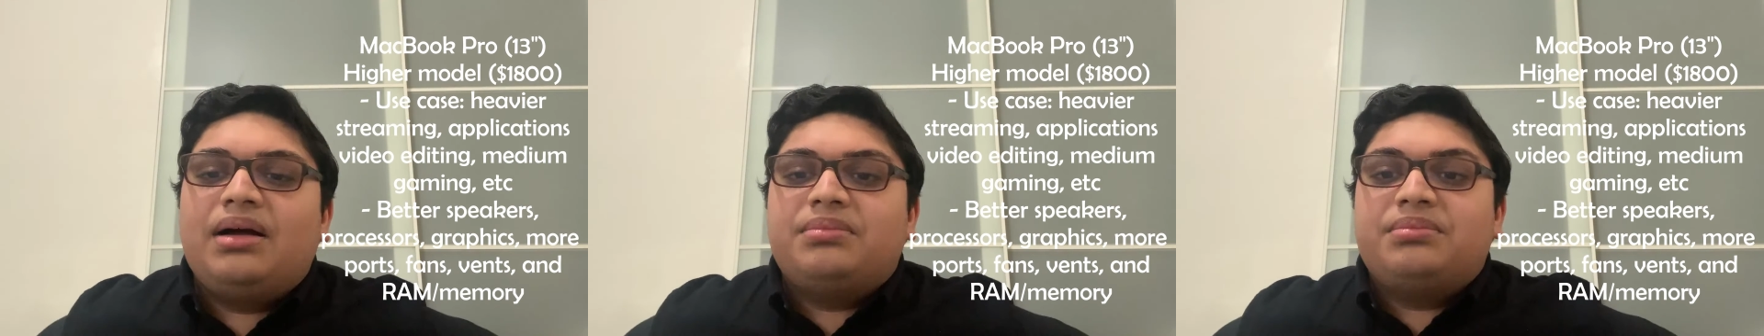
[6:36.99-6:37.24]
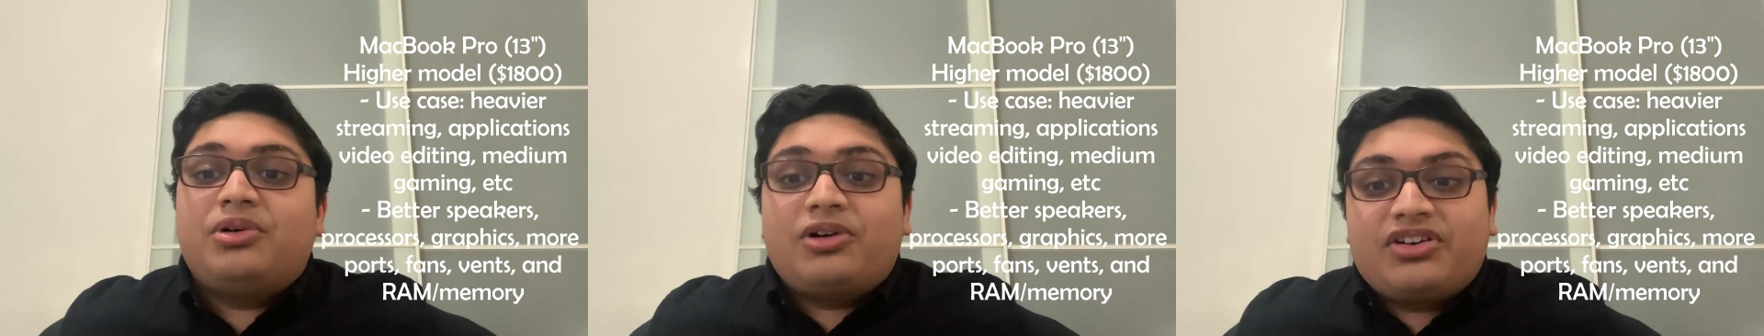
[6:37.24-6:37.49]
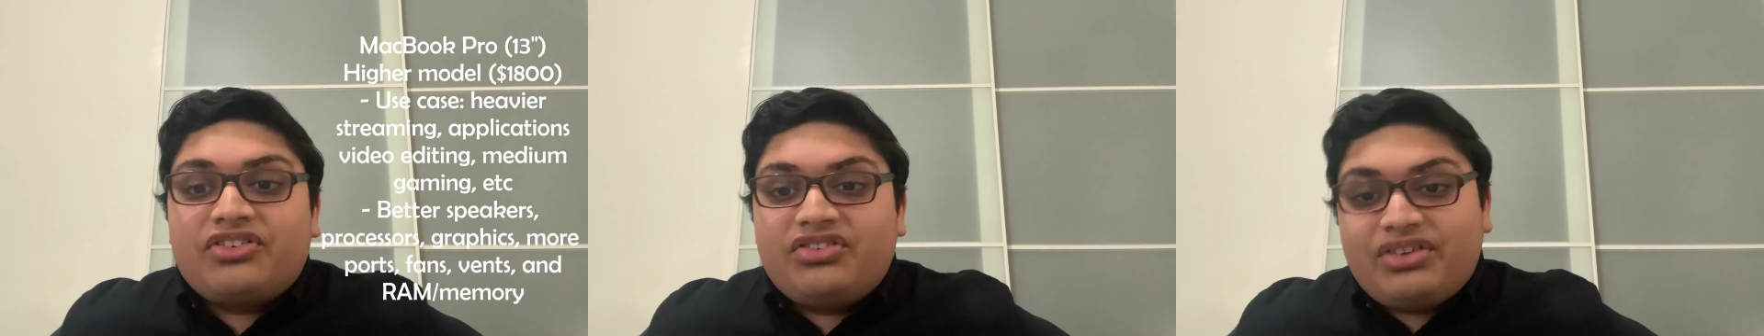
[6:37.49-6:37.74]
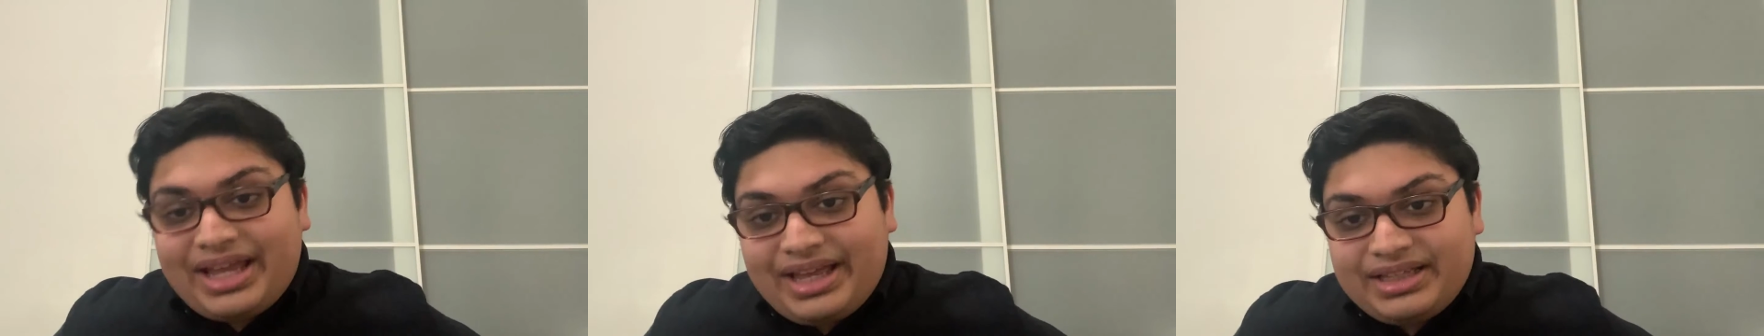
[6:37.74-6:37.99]
more
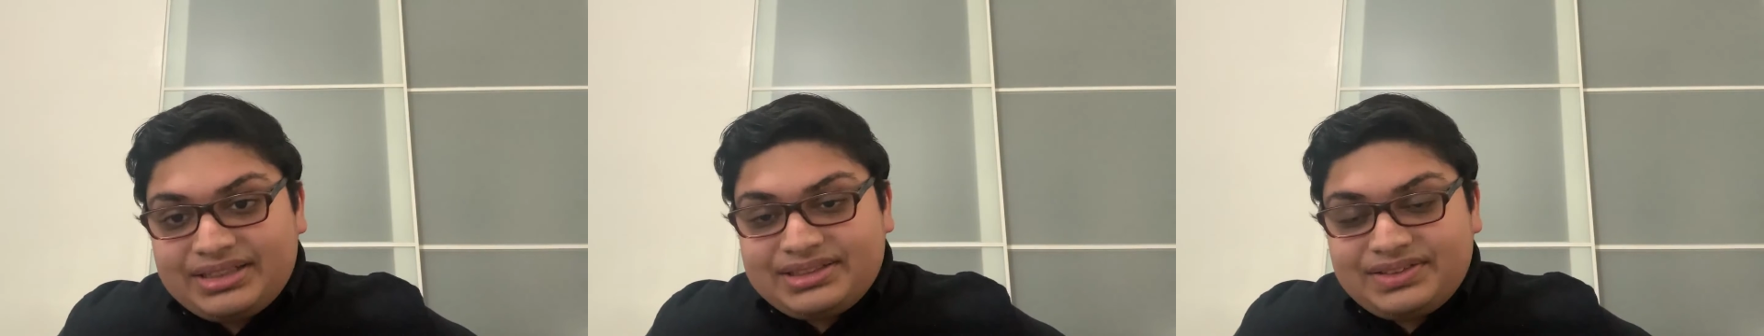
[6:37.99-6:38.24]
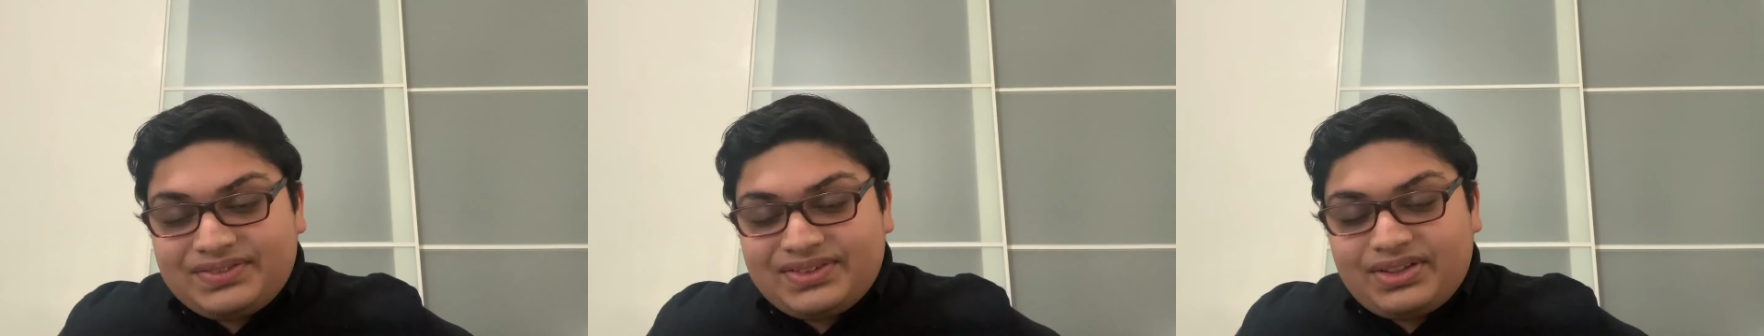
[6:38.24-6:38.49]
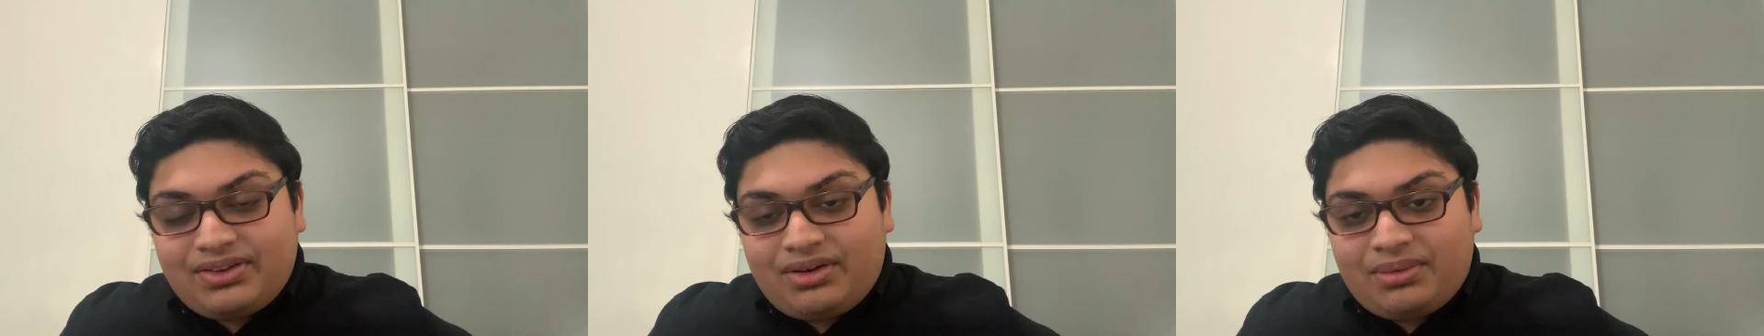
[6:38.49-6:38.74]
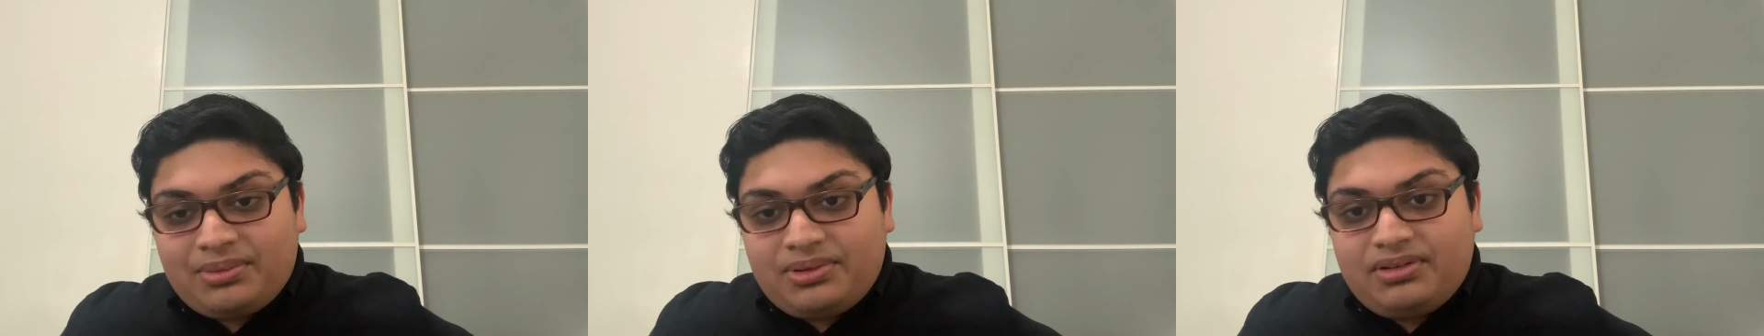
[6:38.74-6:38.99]
fans for
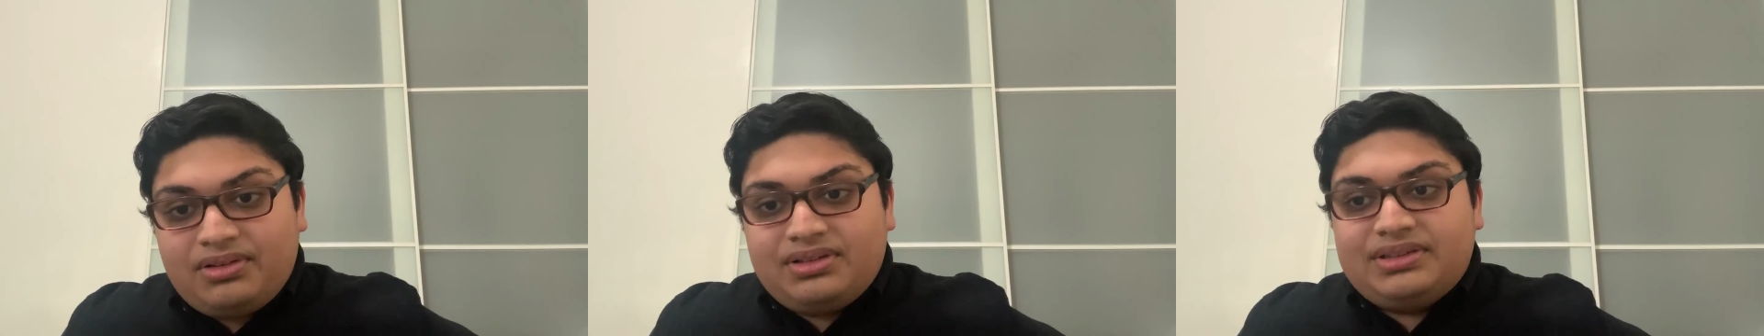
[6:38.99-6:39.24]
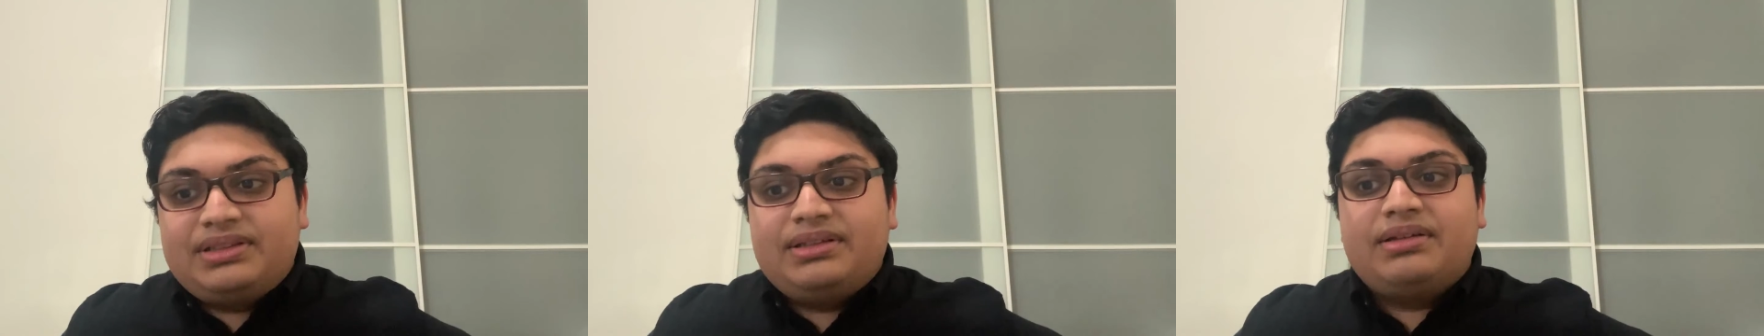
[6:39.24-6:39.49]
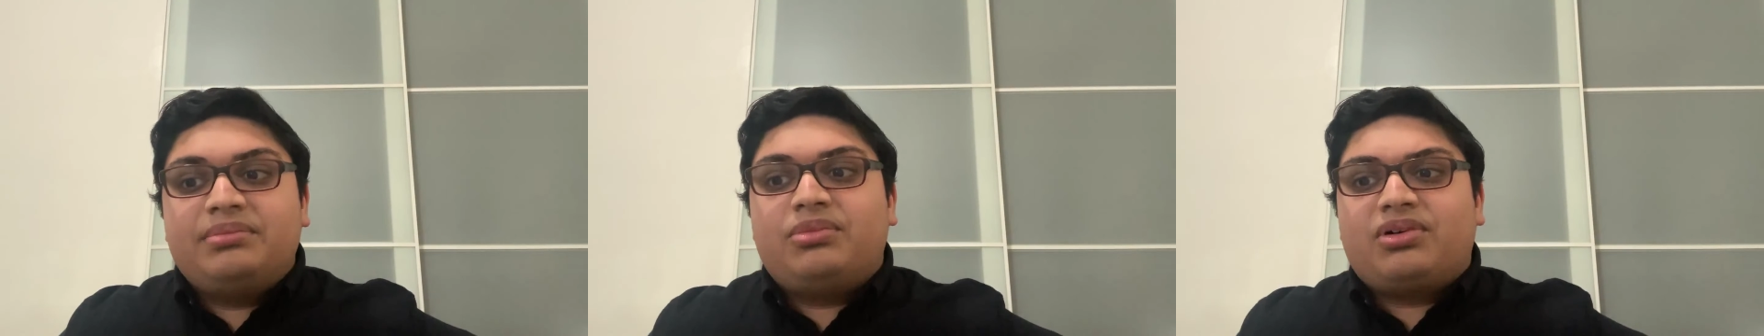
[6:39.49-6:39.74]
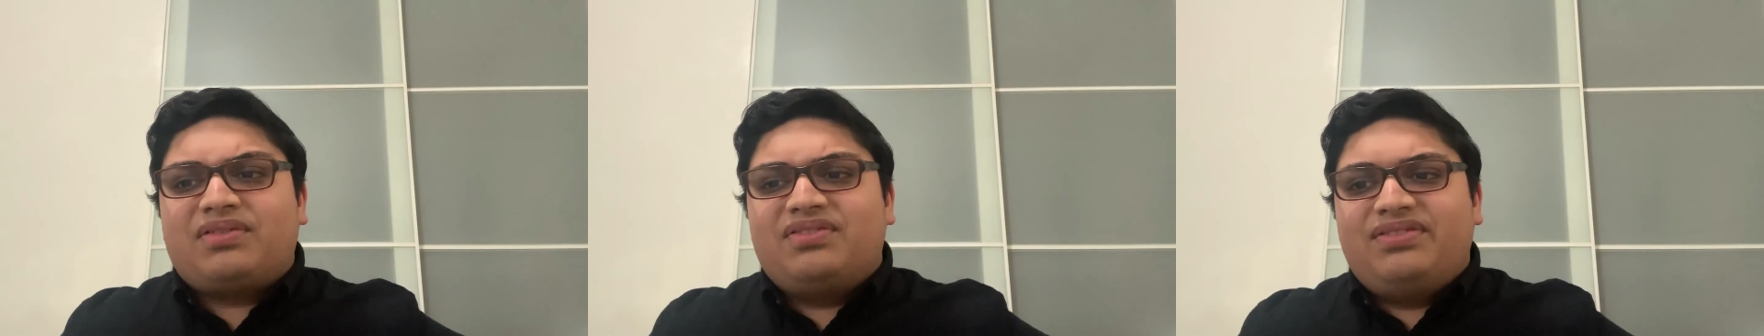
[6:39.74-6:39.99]
thermals,
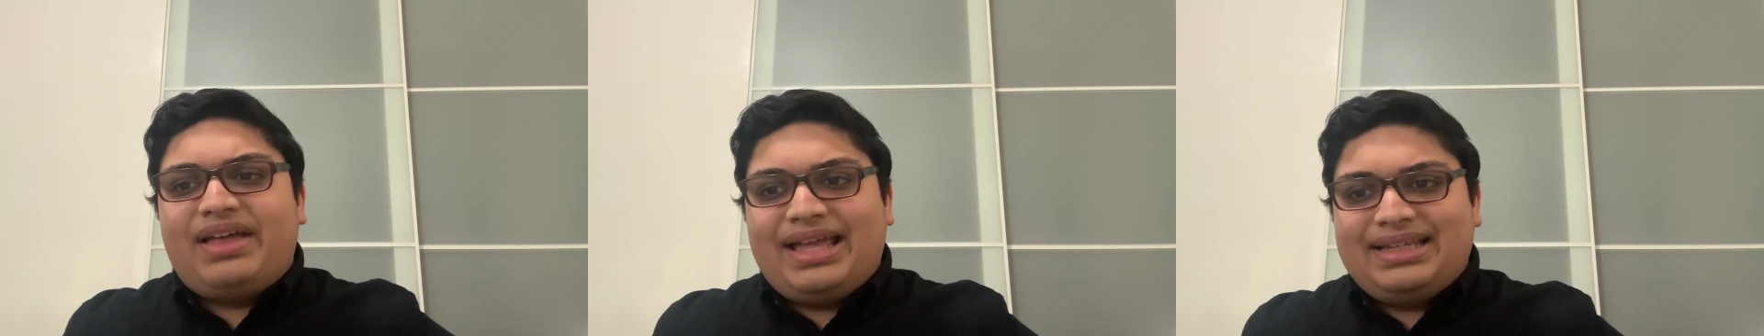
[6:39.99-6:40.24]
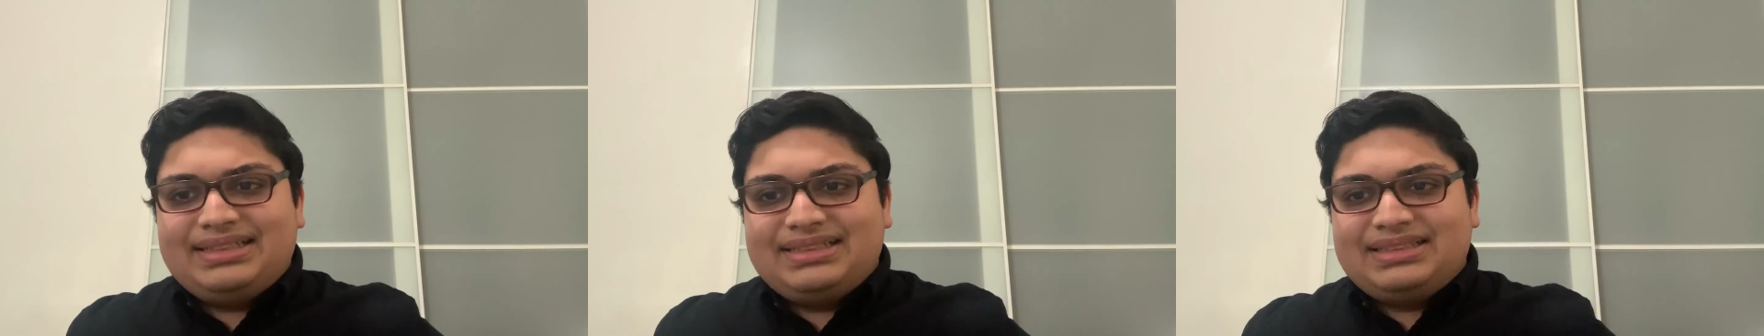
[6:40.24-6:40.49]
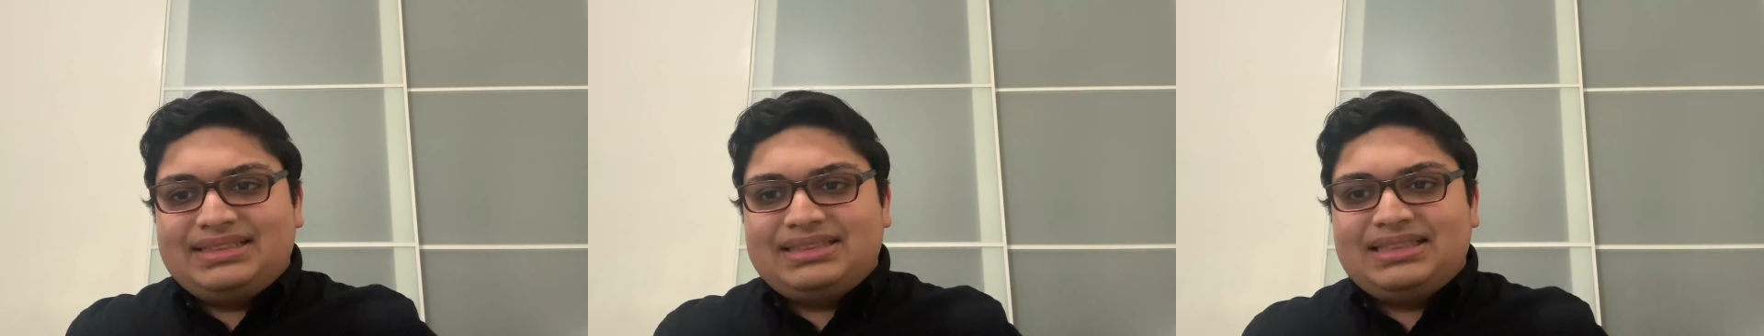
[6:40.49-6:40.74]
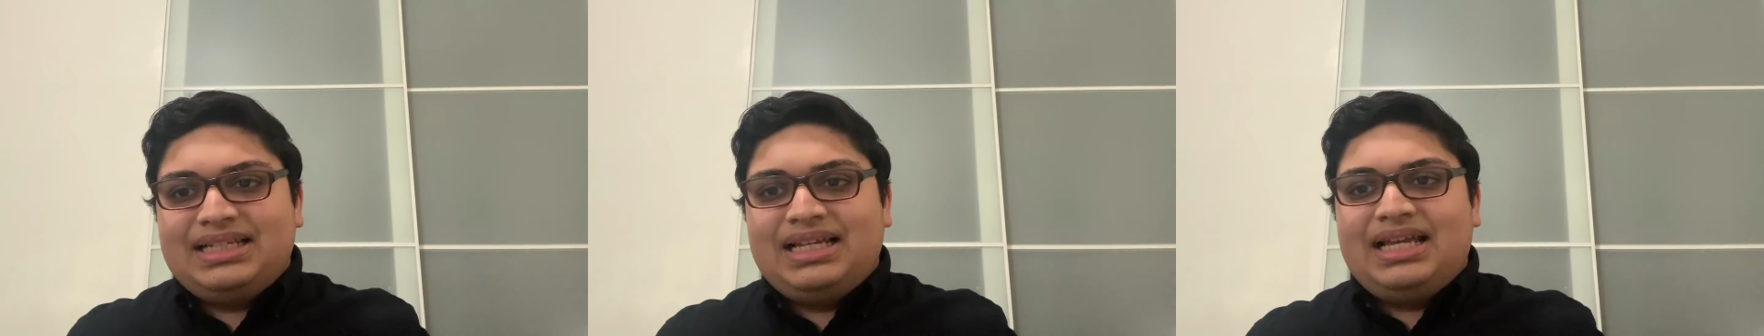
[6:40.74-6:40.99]
more vents,